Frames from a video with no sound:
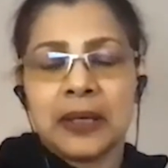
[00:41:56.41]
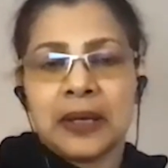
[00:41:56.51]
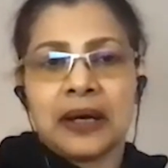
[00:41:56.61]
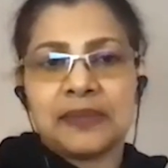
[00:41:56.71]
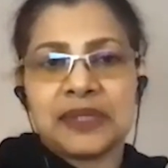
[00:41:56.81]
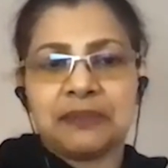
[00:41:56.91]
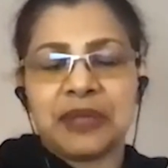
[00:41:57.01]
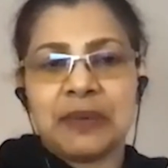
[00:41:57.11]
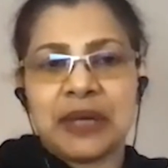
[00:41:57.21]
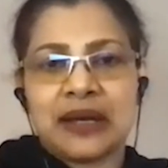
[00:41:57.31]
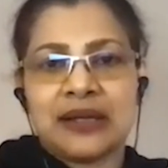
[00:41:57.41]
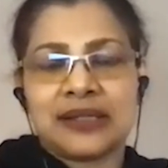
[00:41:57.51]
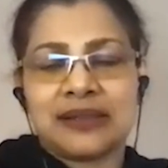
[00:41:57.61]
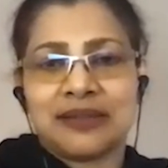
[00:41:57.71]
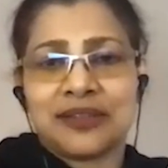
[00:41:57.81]
um, simply because
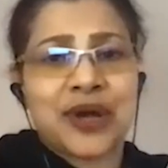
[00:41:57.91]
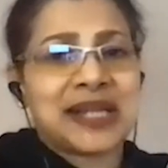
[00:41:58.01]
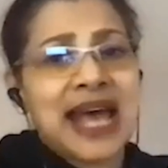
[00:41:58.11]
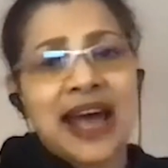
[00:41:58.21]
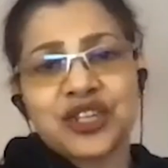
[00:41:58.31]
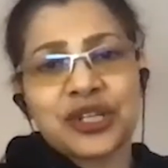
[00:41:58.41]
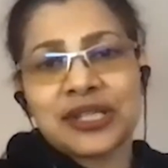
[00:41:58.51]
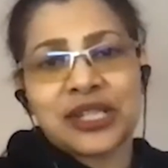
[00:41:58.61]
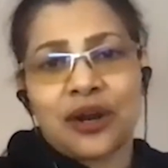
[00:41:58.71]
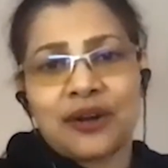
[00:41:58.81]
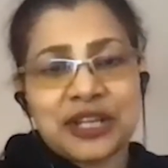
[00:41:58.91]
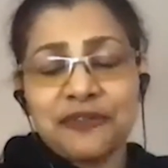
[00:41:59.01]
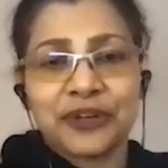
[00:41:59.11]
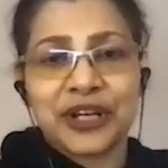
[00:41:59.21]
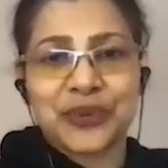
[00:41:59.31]
transactions are
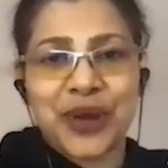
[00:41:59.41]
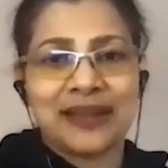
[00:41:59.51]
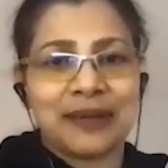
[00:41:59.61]
different, right?